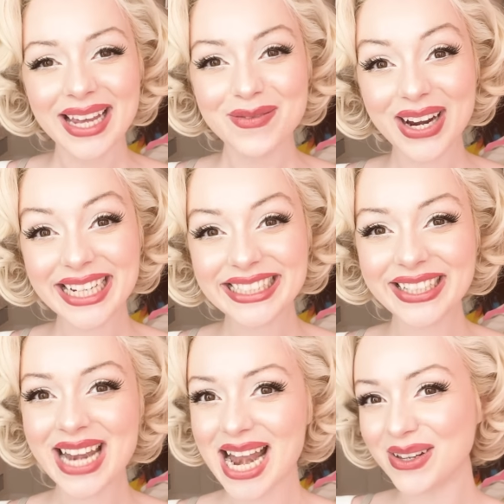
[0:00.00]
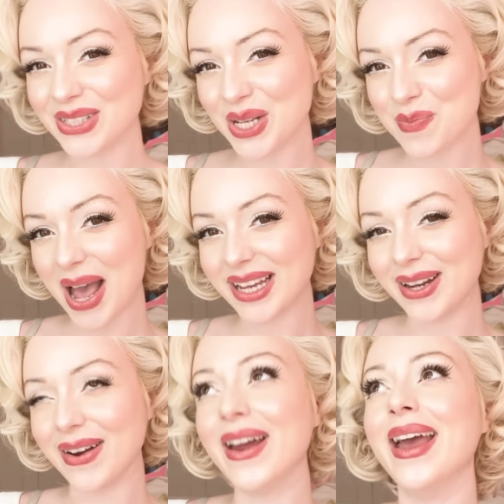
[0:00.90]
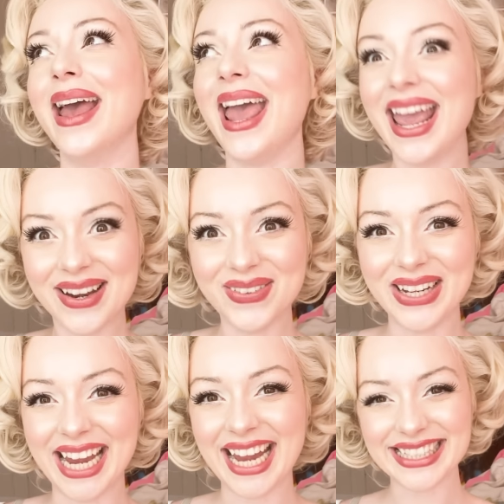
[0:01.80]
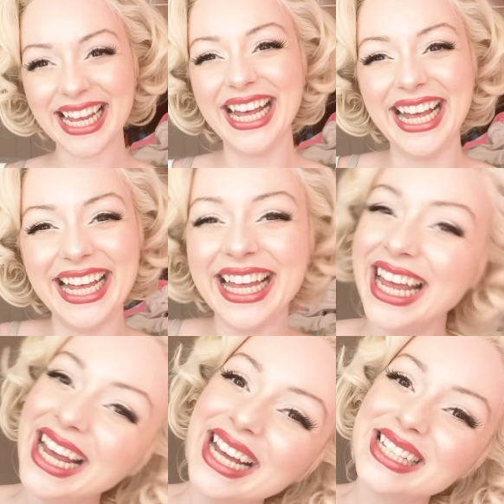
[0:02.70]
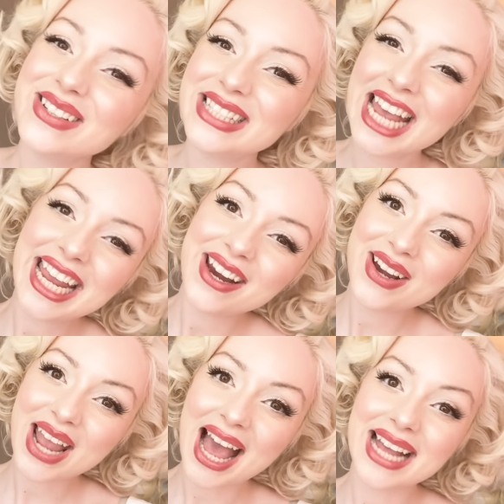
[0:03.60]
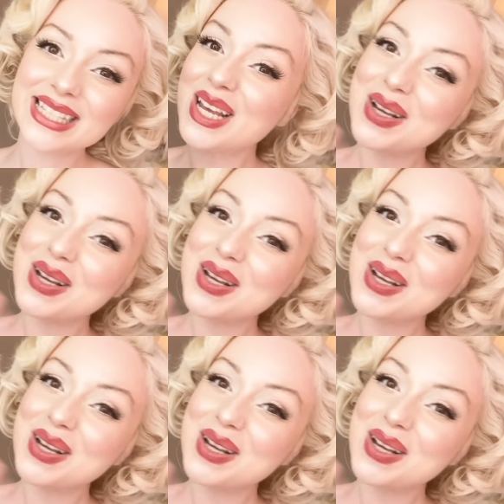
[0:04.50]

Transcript: very soon, and I'll see you back here in a few days. So take care, you guys.